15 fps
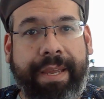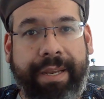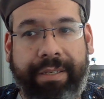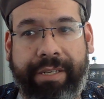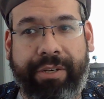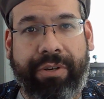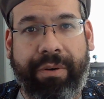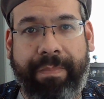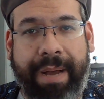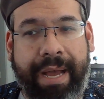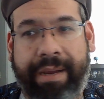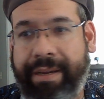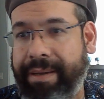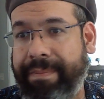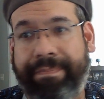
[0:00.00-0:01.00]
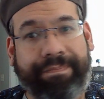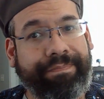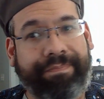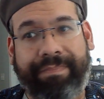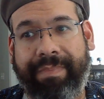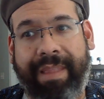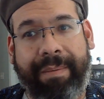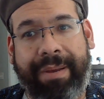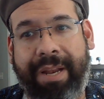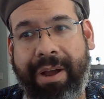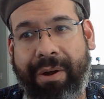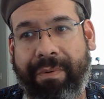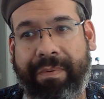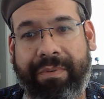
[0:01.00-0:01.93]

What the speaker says: digital manga, let me know.